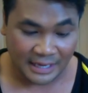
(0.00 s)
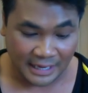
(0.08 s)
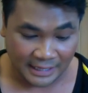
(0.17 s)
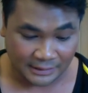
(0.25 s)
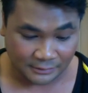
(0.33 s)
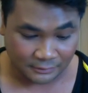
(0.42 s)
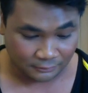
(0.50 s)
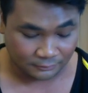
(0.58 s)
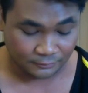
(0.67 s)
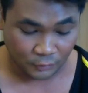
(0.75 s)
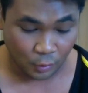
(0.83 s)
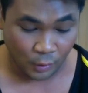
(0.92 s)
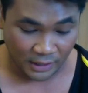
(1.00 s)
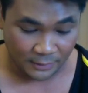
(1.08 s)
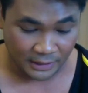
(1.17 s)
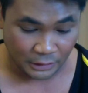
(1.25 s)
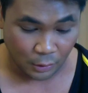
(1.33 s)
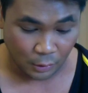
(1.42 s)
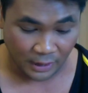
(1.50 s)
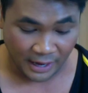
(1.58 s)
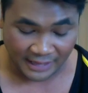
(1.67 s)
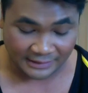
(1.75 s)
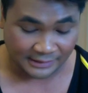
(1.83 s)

is quite a bit lower at